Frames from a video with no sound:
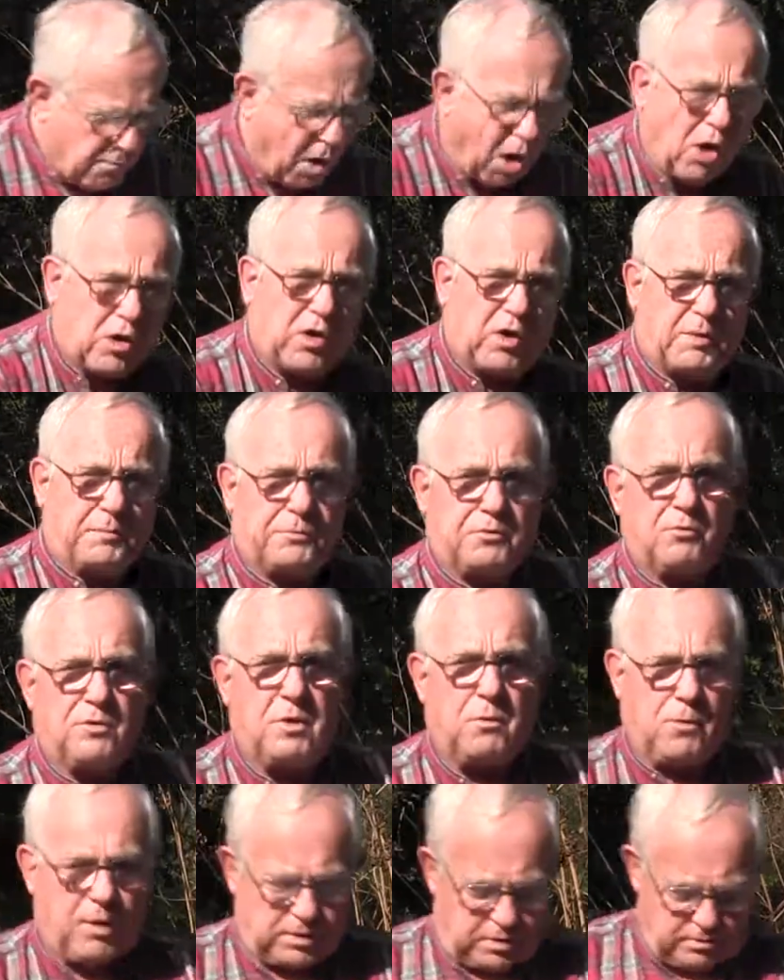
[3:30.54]
mark them, to
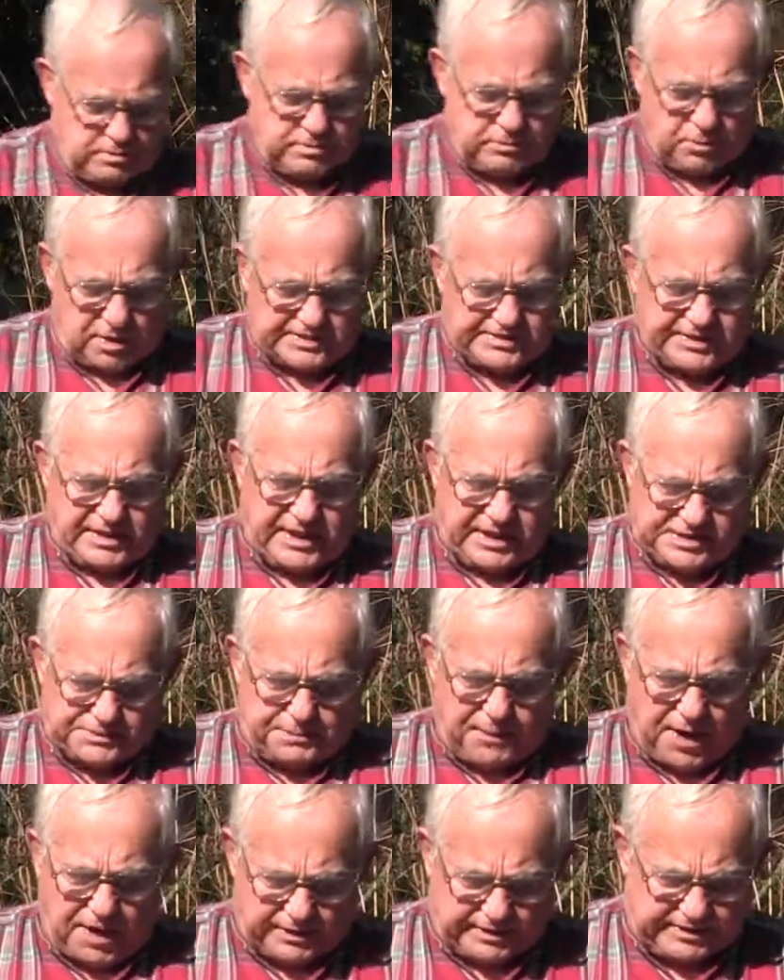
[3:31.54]
know what's in each
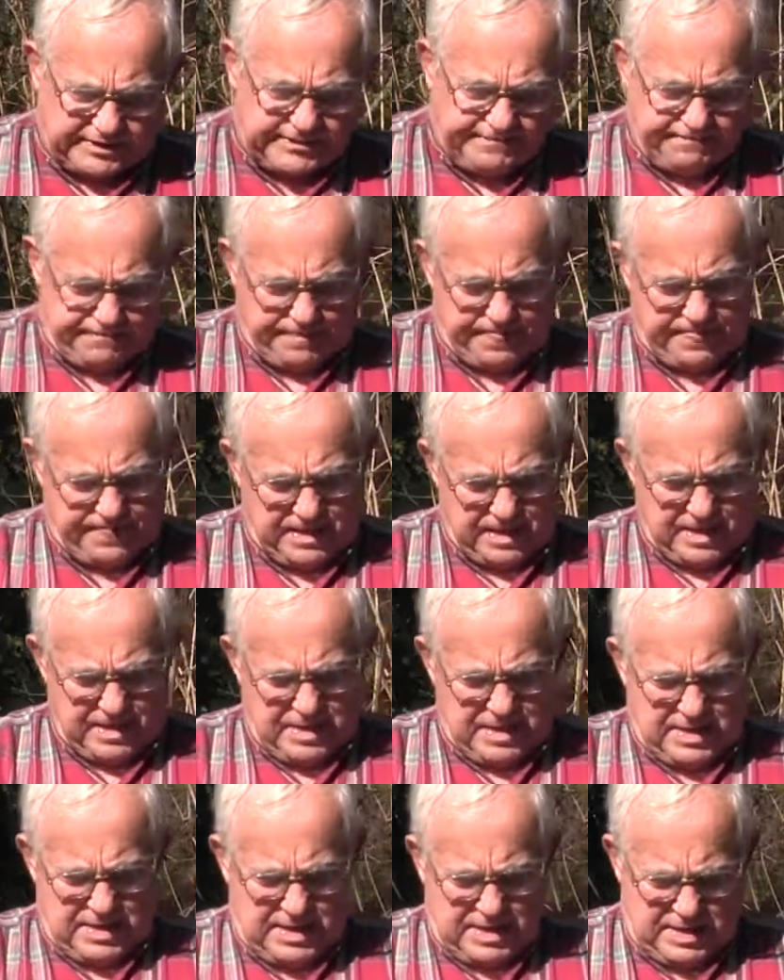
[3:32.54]
pot.
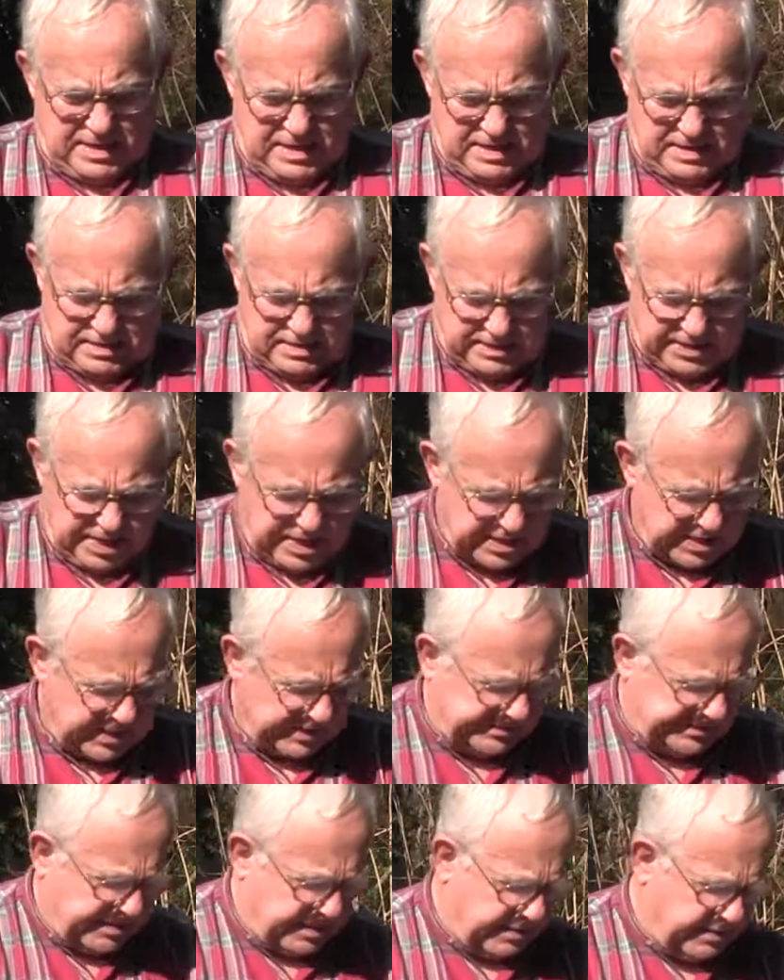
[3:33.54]
Here
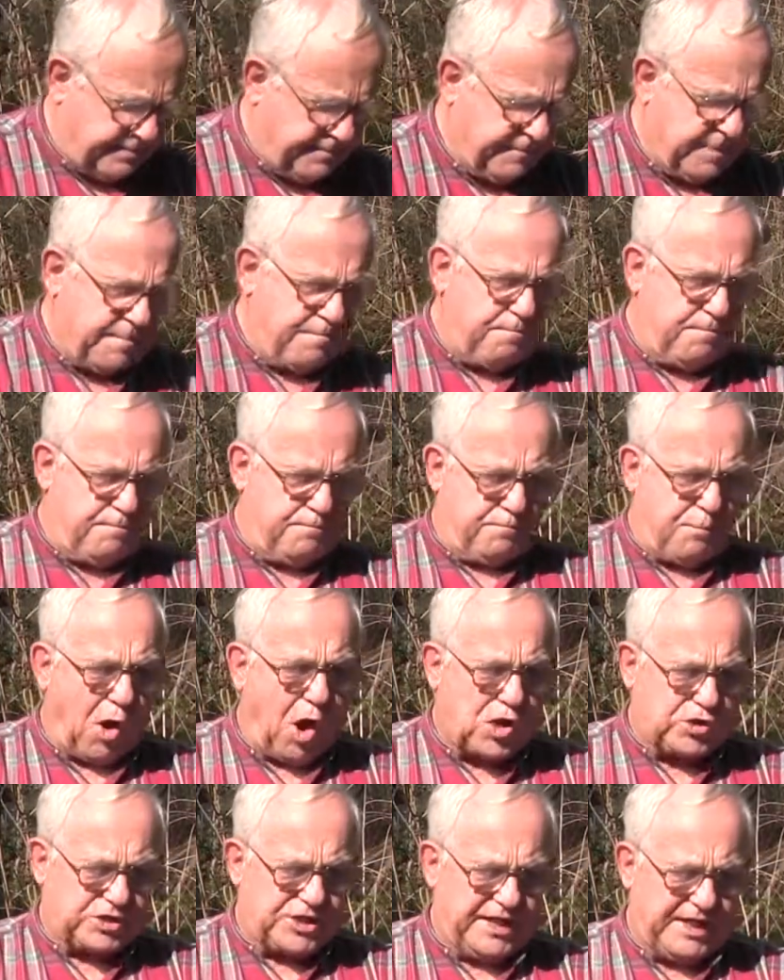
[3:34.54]
is the
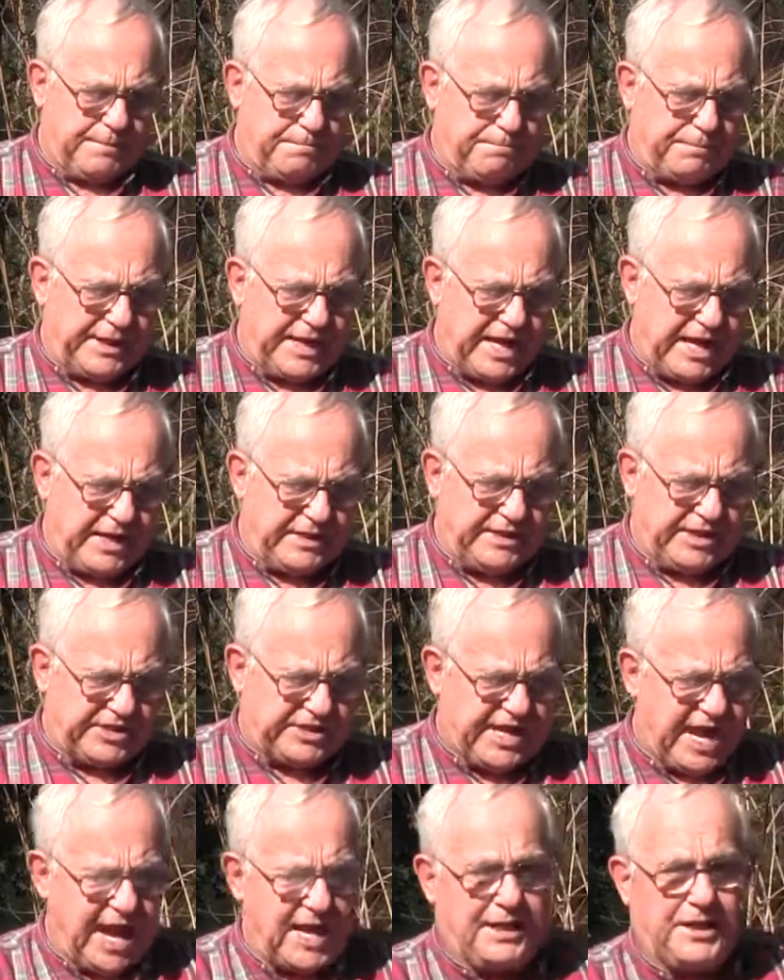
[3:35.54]
parsley, plain
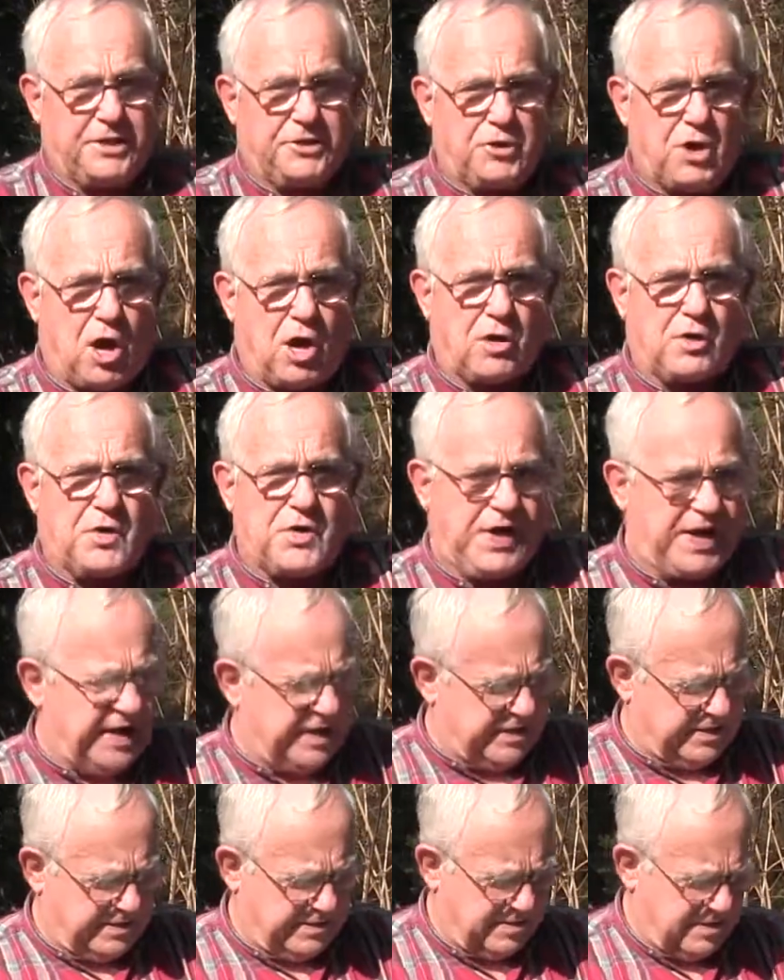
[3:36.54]
Italian dark
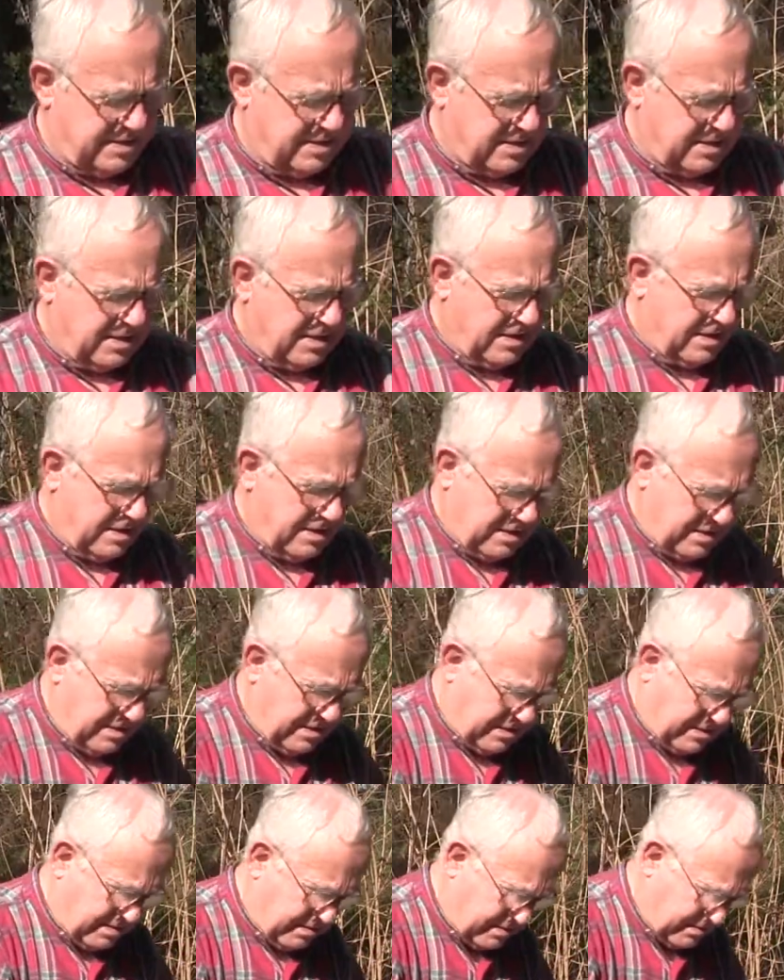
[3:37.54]
green.
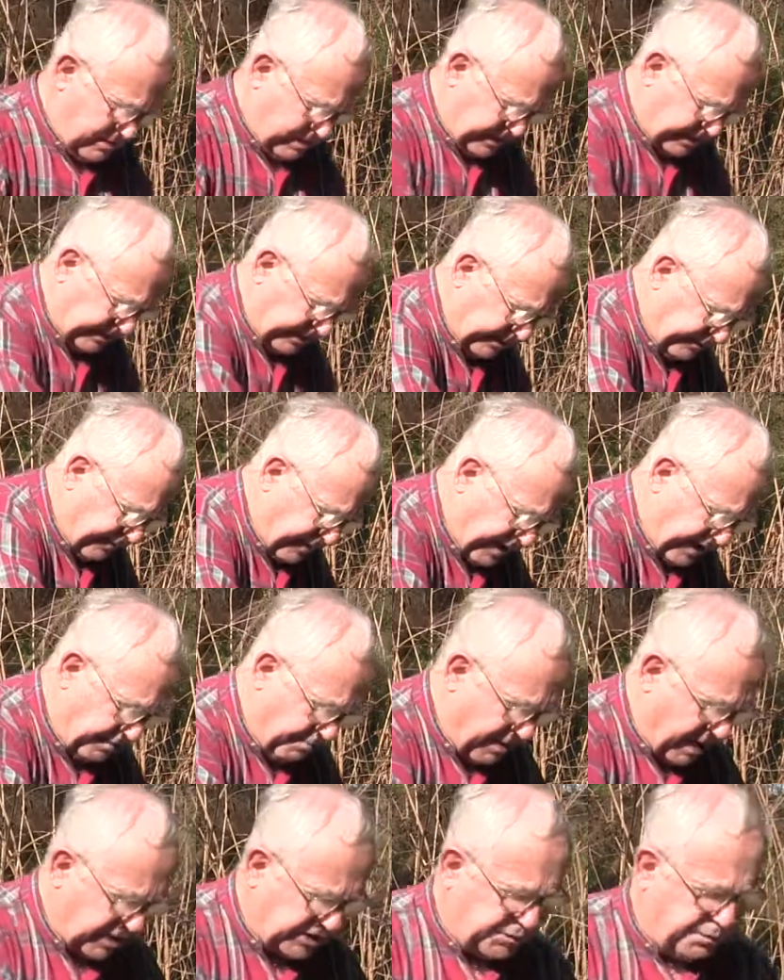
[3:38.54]
This is very
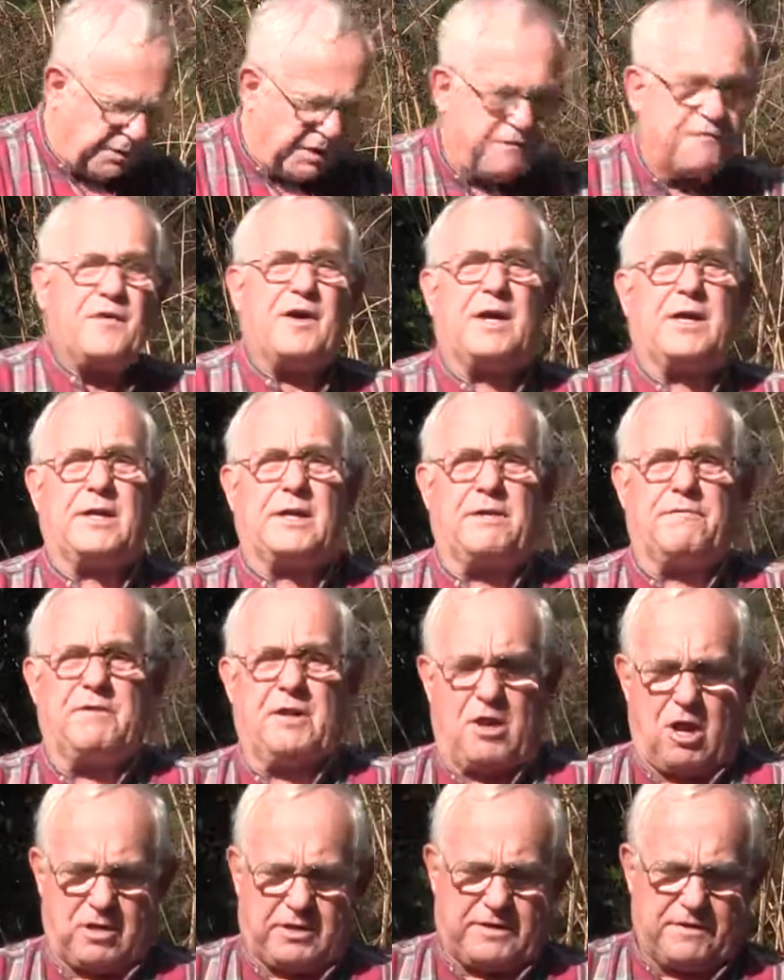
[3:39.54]
much preferred of a
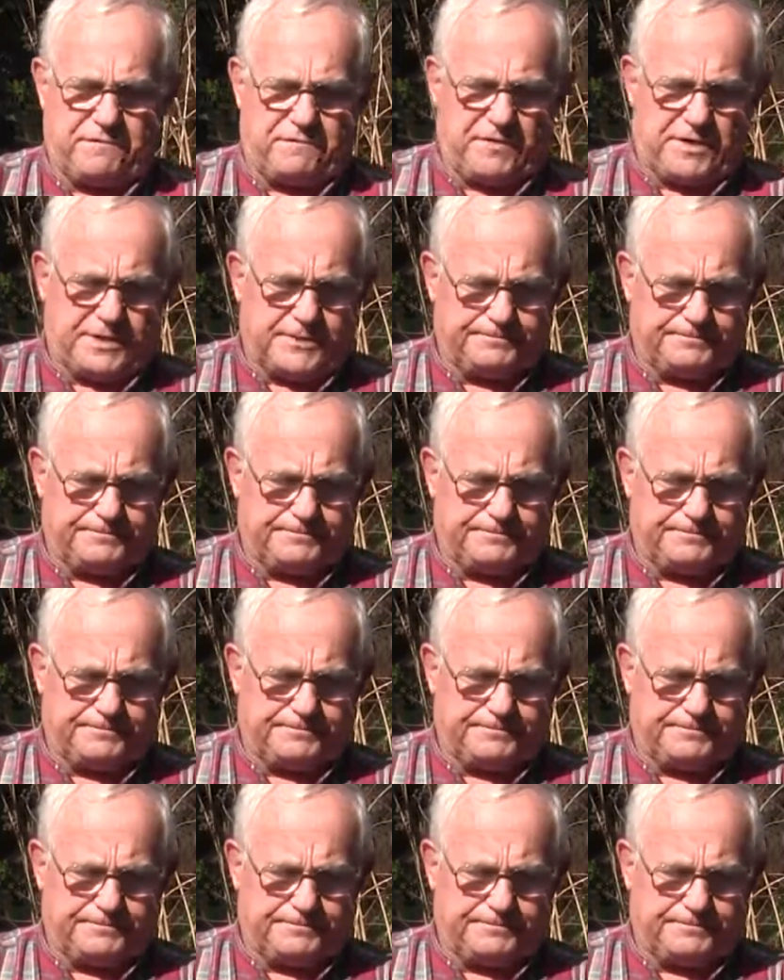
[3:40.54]
lot of